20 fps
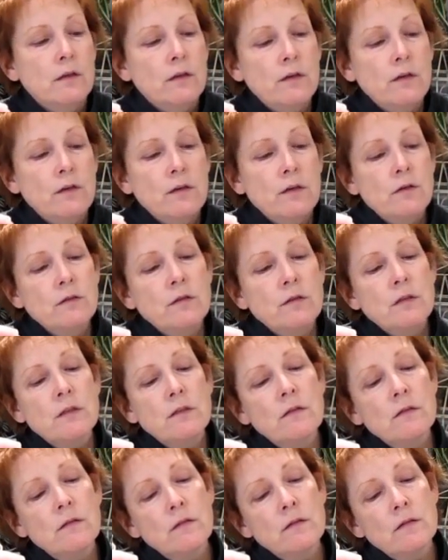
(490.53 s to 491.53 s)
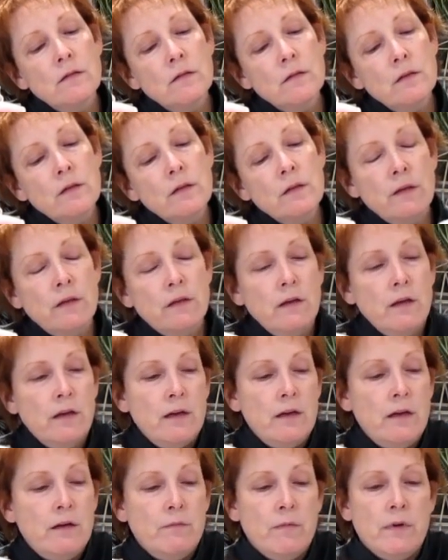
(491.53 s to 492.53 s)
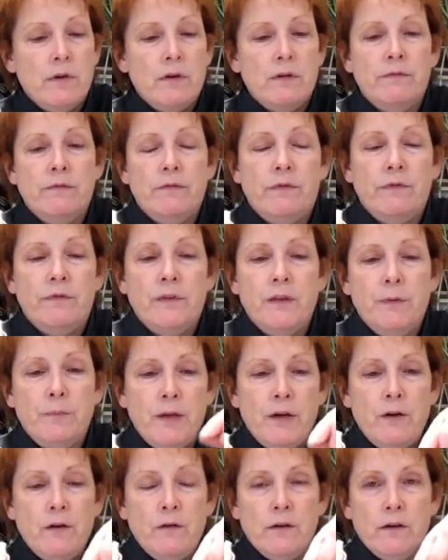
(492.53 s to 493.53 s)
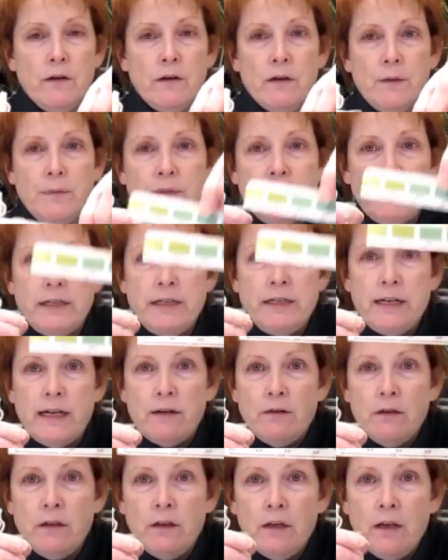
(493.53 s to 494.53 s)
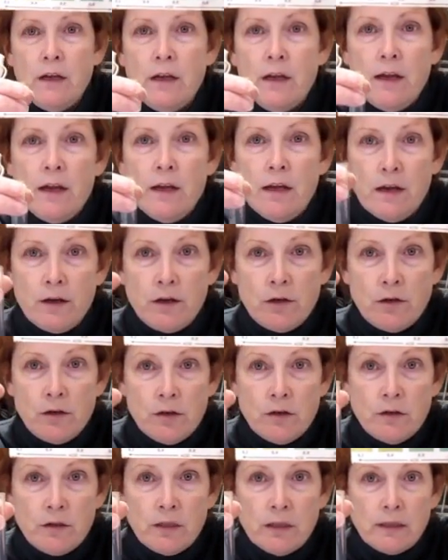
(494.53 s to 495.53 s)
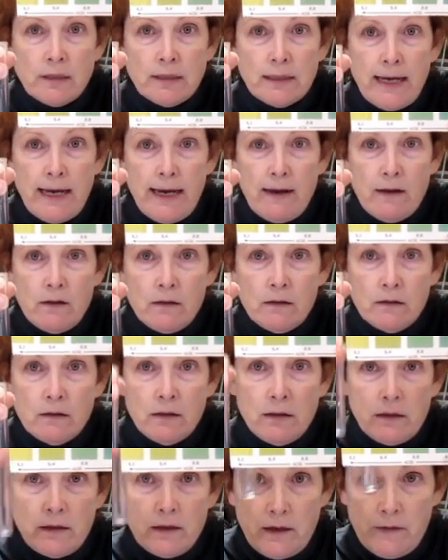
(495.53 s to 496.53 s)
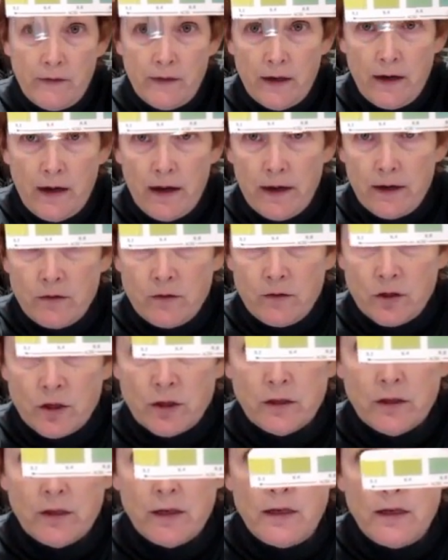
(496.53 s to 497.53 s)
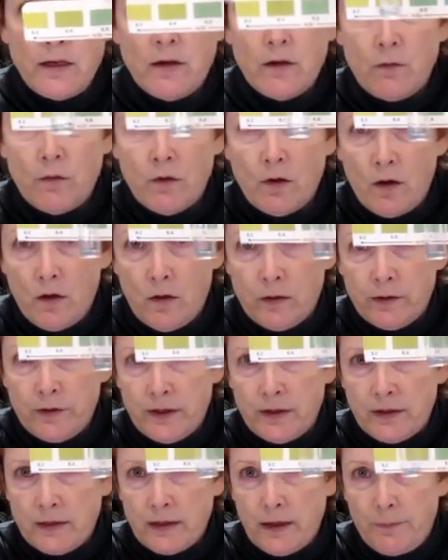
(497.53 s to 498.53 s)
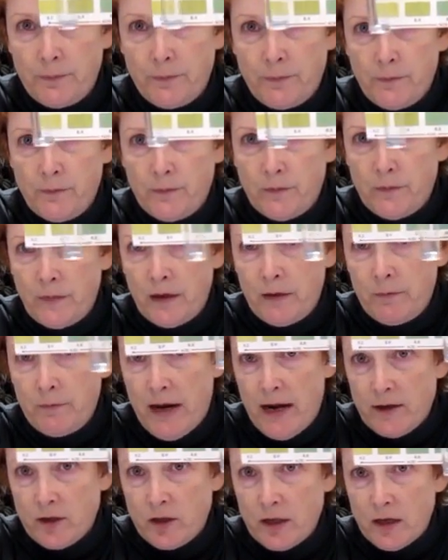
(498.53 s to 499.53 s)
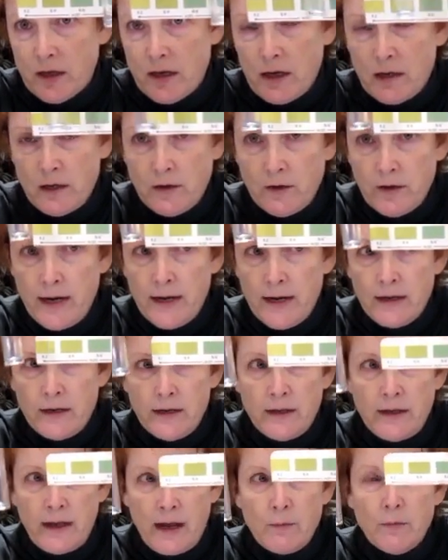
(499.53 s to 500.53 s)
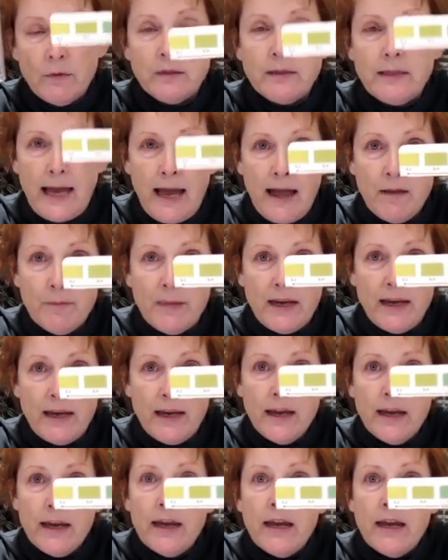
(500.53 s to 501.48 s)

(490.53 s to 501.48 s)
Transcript: you use, I didn't want to flip it over upside down. You use the scale, and then I usually, you know, will hold this up and match the color, and that will tell me